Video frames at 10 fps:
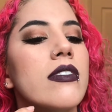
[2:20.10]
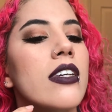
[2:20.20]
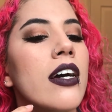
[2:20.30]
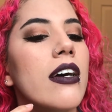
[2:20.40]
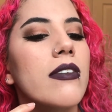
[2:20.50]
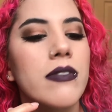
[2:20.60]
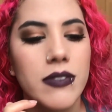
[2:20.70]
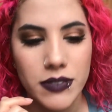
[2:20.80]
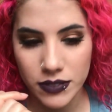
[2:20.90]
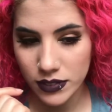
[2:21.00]
yeah,
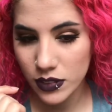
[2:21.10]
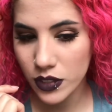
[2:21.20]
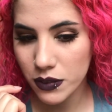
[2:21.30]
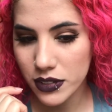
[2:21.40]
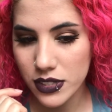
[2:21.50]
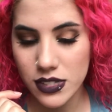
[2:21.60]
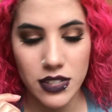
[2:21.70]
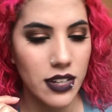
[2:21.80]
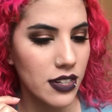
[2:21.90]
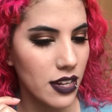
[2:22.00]
you can't really
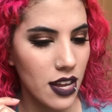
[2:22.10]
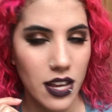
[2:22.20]
see it.